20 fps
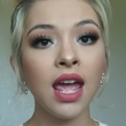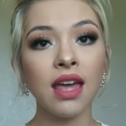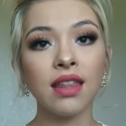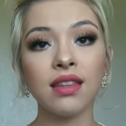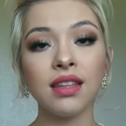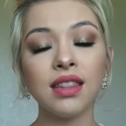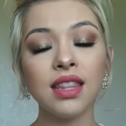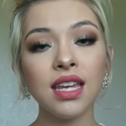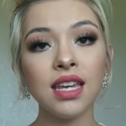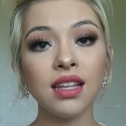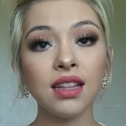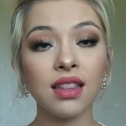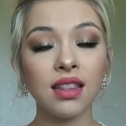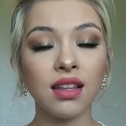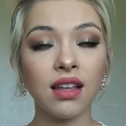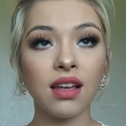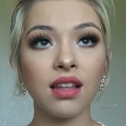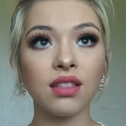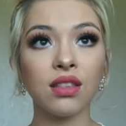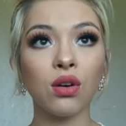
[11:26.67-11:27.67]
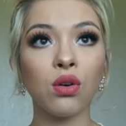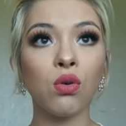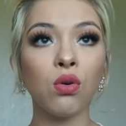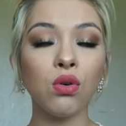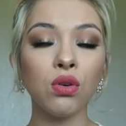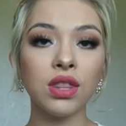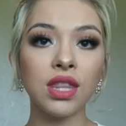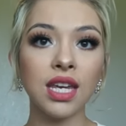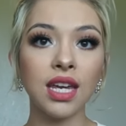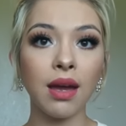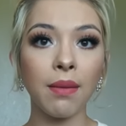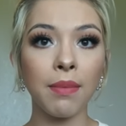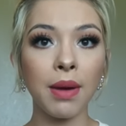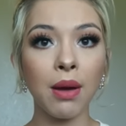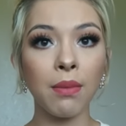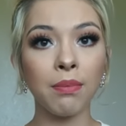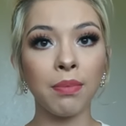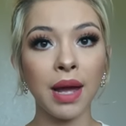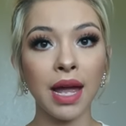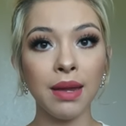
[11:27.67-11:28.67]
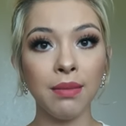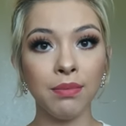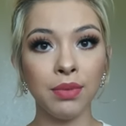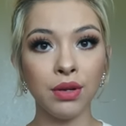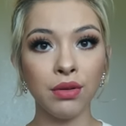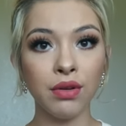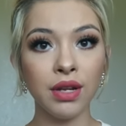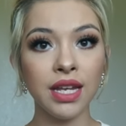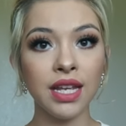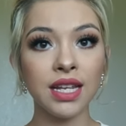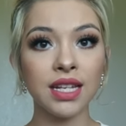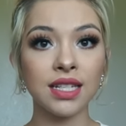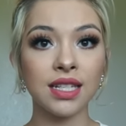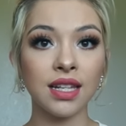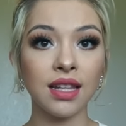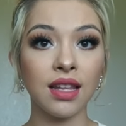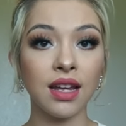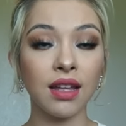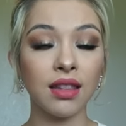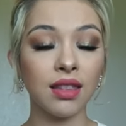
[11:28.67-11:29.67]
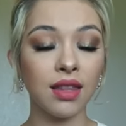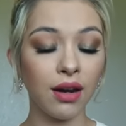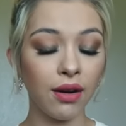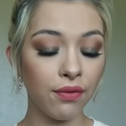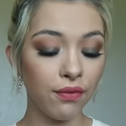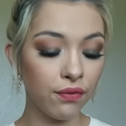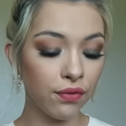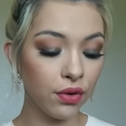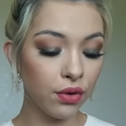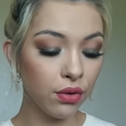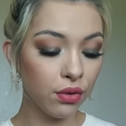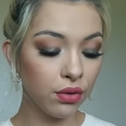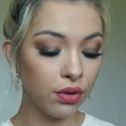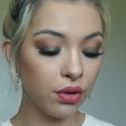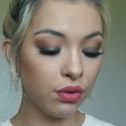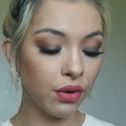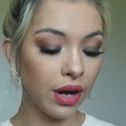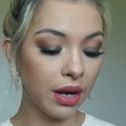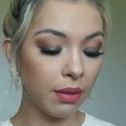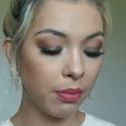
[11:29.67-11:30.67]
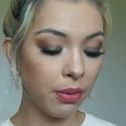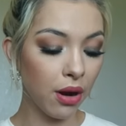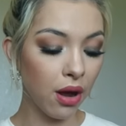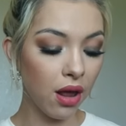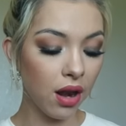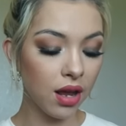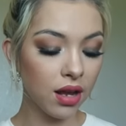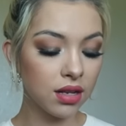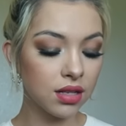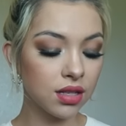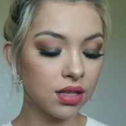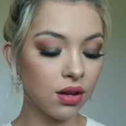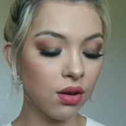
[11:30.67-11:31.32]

And the thing the cool thing about Bite Beauty is that they're food grade products,